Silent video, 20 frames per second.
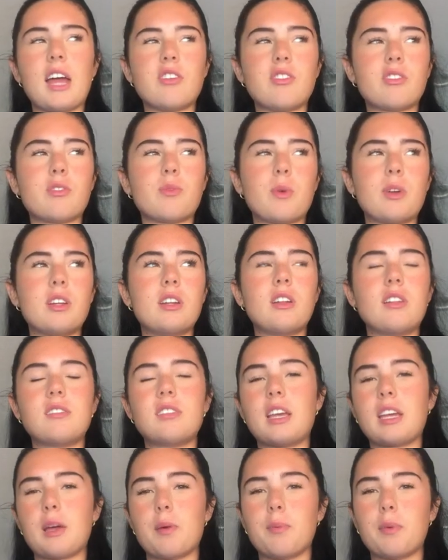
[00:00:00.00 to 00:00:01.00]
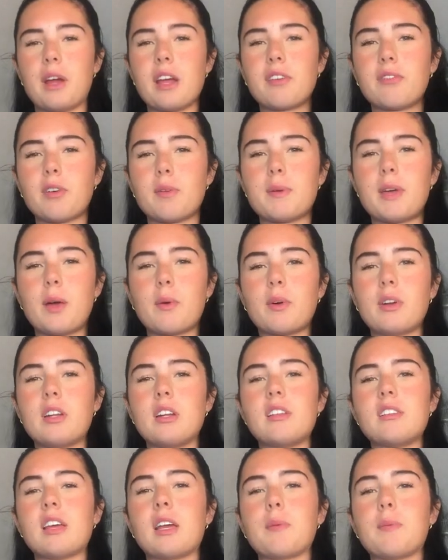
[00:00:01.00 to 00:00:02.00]
I just wanted to take a break from it. I
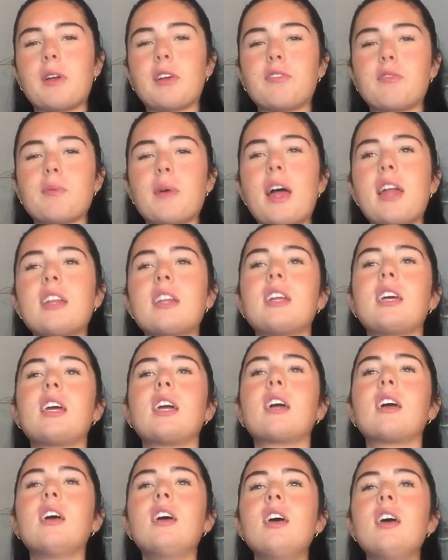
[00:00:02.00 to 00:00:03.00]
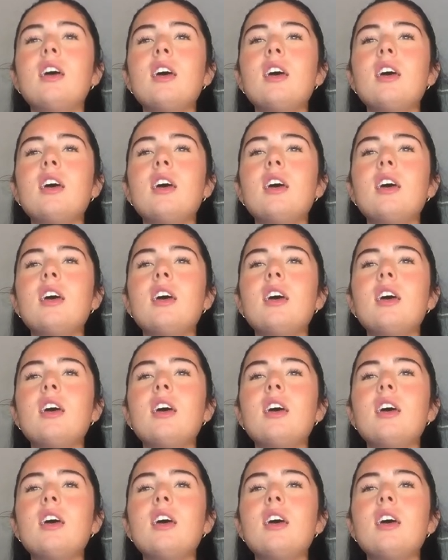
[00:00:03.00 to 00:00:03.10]
wanted to take a break from editing.